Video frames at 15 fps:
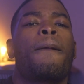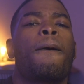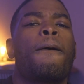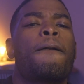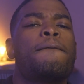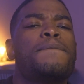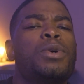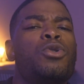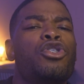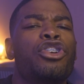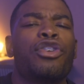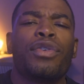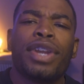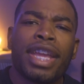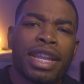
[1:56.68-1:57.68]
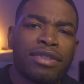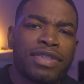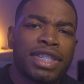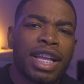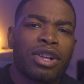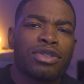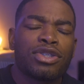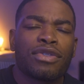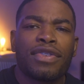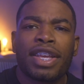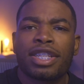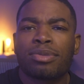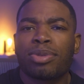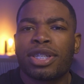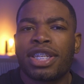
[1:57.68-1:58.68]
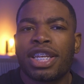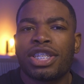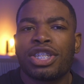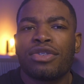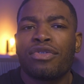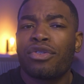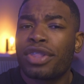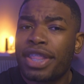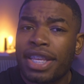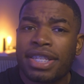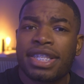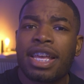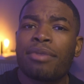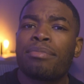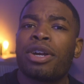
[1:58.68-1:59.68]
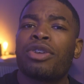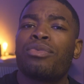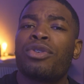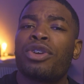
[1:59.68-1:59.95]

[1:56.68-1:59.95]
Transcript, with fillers: on more creative styles of exploitation for things that might